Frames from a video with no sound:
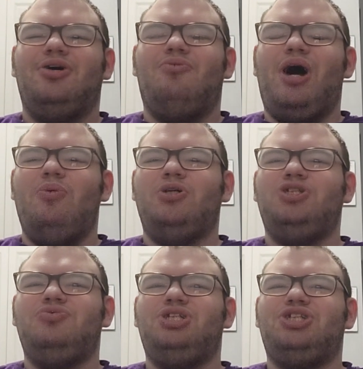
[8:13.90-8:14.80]
Why wouldn't
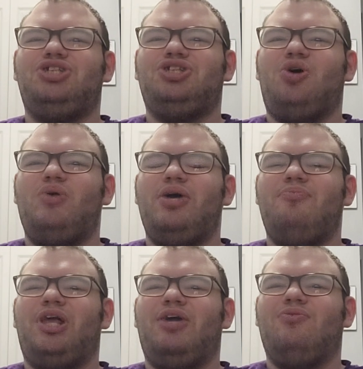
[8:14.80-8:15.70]
you just show
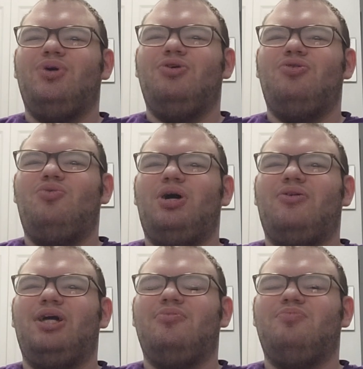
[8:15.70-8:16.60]
him like real quick,
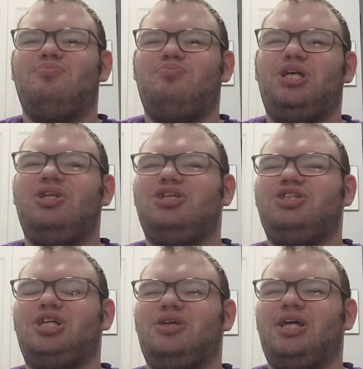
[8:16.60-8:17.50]
like beating his
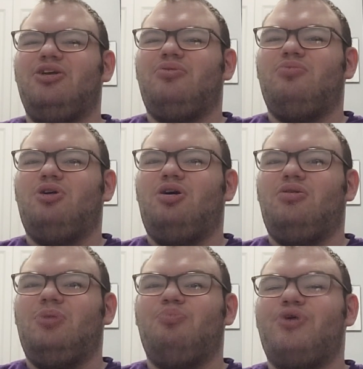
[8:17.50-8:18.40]
shit, like
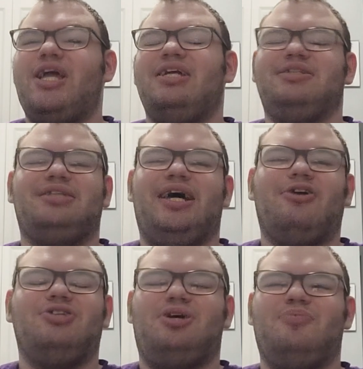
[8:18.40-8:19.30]
like breaking his neck
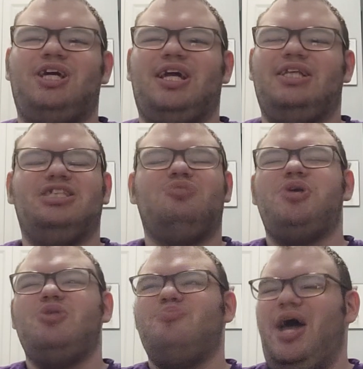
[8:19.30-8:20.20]
or something, and then
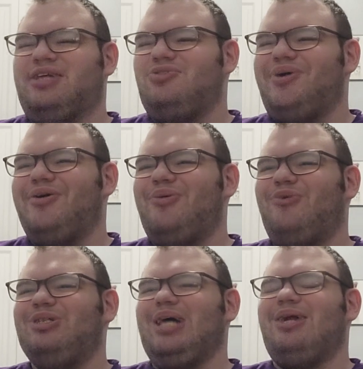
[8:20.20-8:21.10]
speeding back to where he
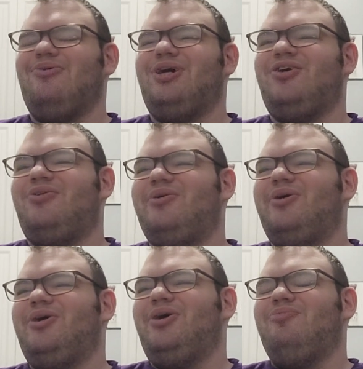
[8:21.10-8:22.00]
was? I don't know,
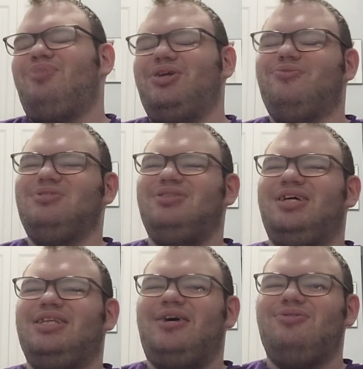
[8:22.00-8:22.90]
but it was
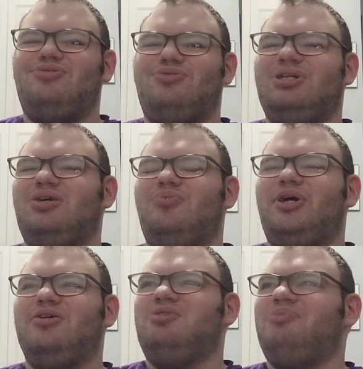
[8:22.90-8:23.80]
like that was really
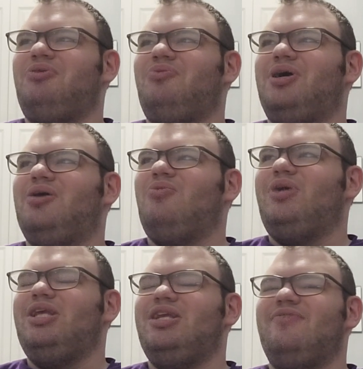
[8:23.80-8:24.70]
weird to me, where
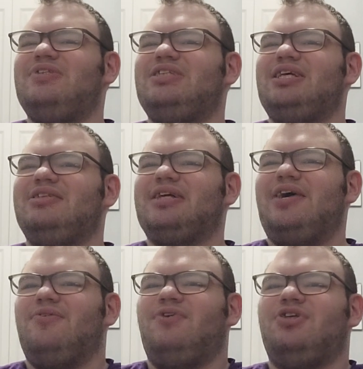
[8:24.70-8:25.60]
we didn't even see that. It's like,
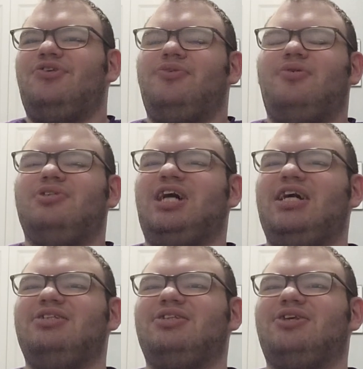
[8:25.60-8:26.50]
how the fuck do you know it's Aizen?